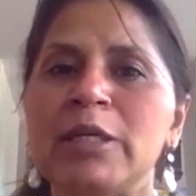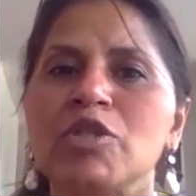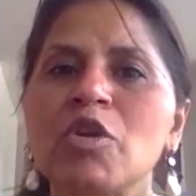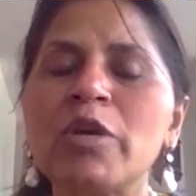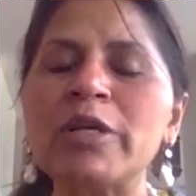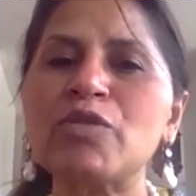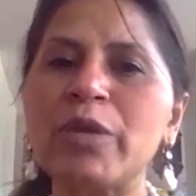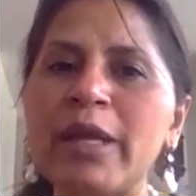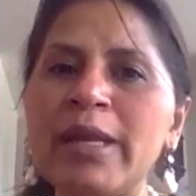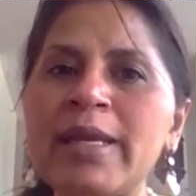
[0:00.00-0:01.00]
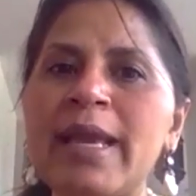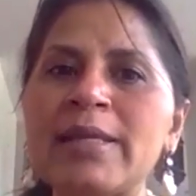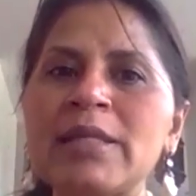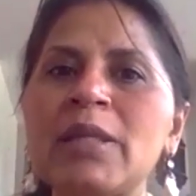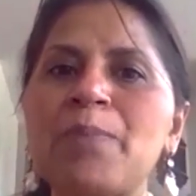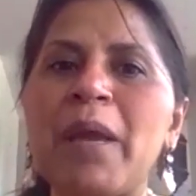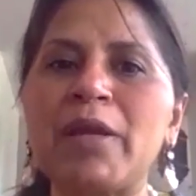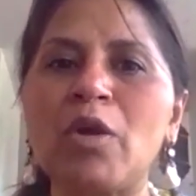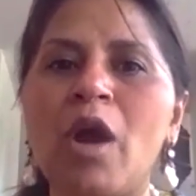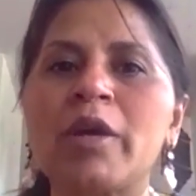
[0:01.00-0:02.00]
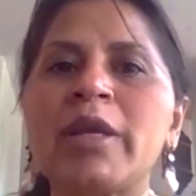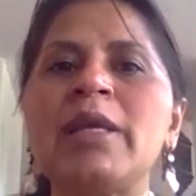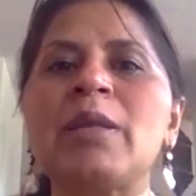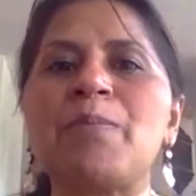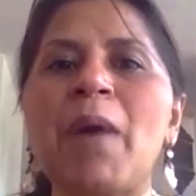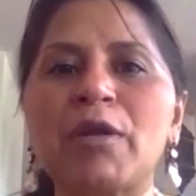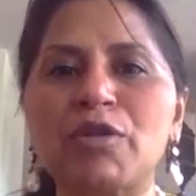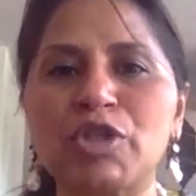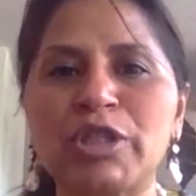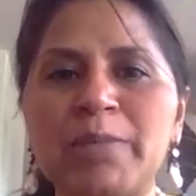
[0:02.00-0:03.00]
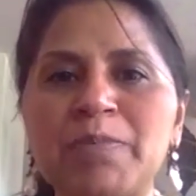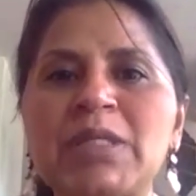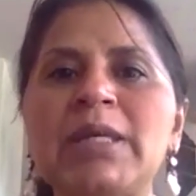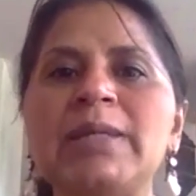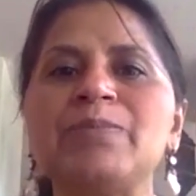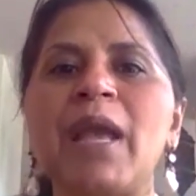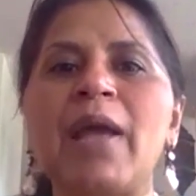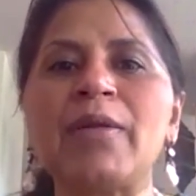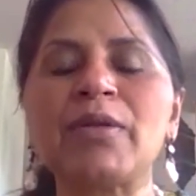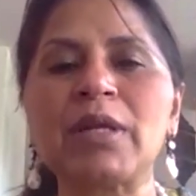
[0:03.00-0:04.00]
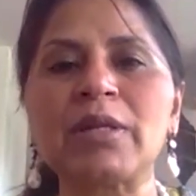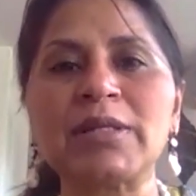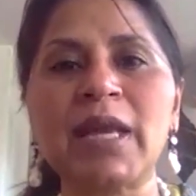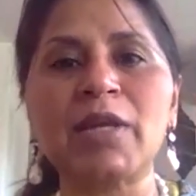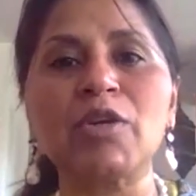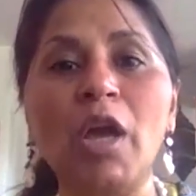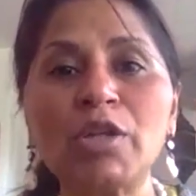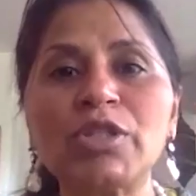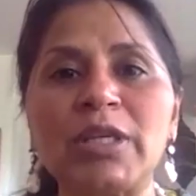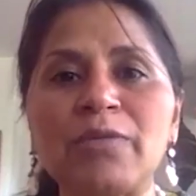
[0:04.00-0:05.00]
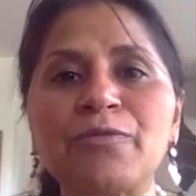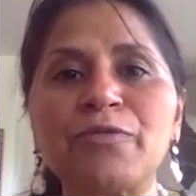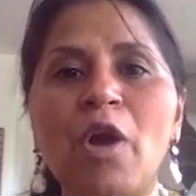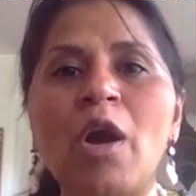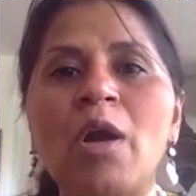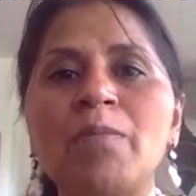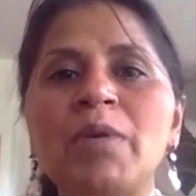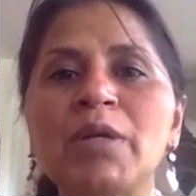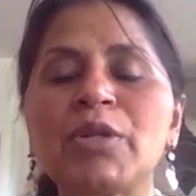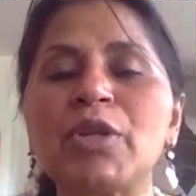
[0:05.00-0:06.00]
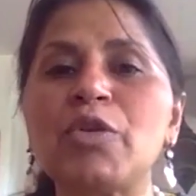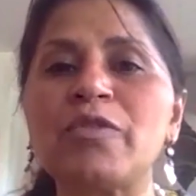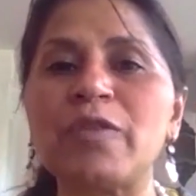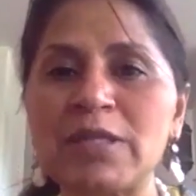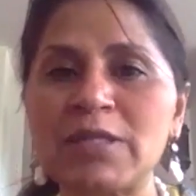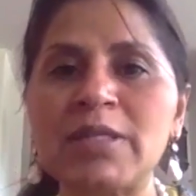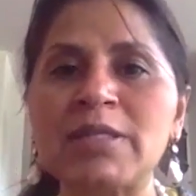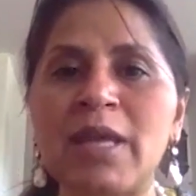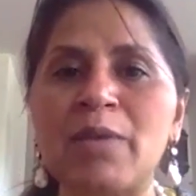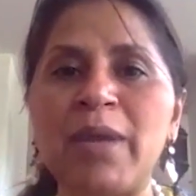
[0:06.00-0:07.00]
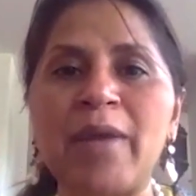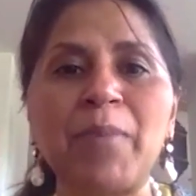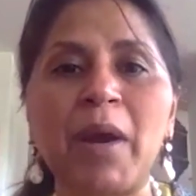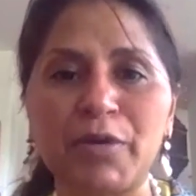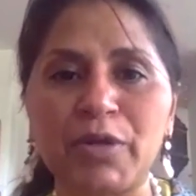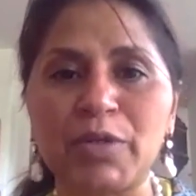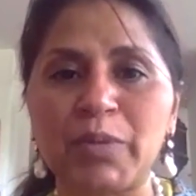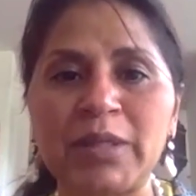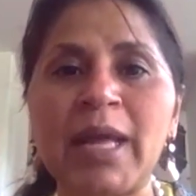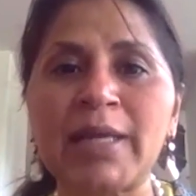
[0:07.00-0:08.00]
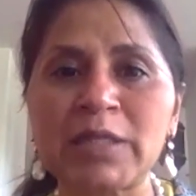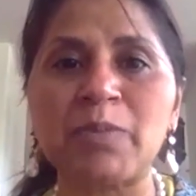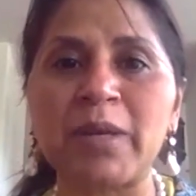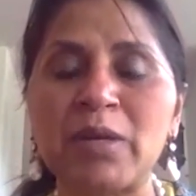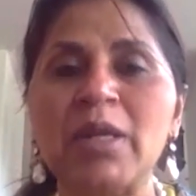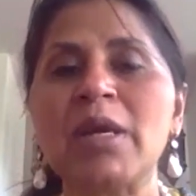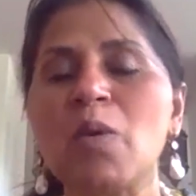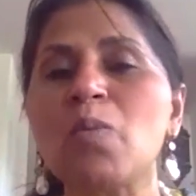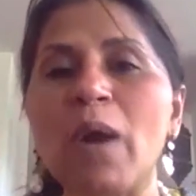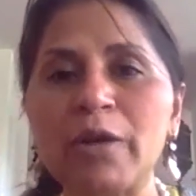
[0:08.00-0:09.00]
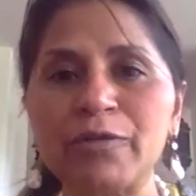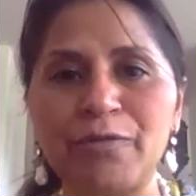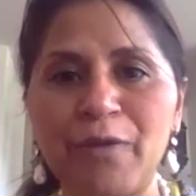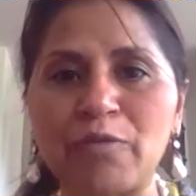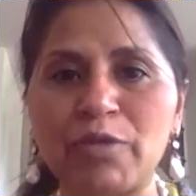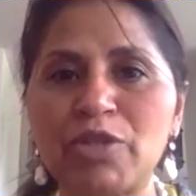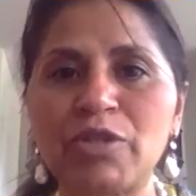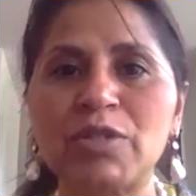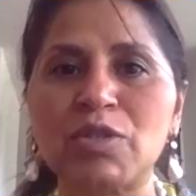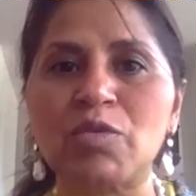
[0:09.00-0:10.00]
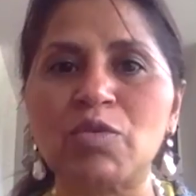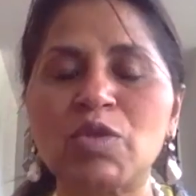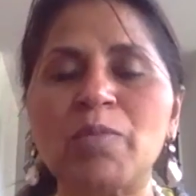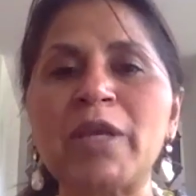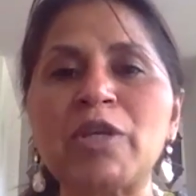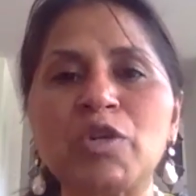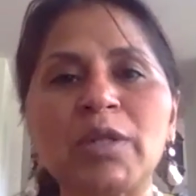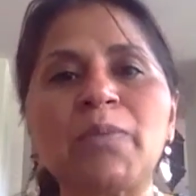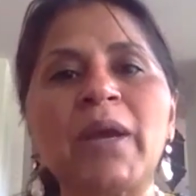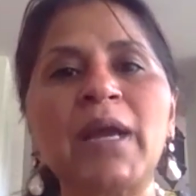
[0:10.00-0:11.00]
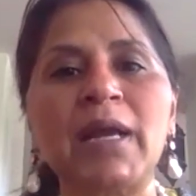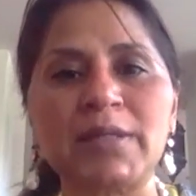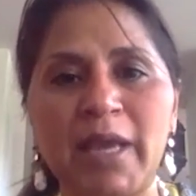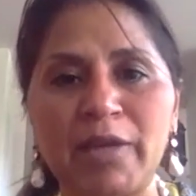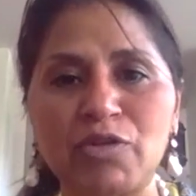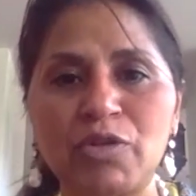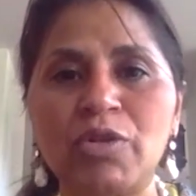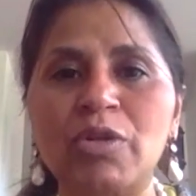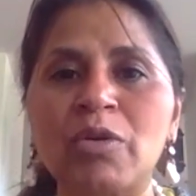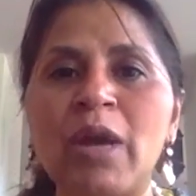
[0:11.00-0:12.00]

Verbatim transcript: So it's really getting the pedagogy, the partnerships, and the technology from the universities that we have partnered with. That has been one of the foundation stones to make sure that we are cutting edge, you know.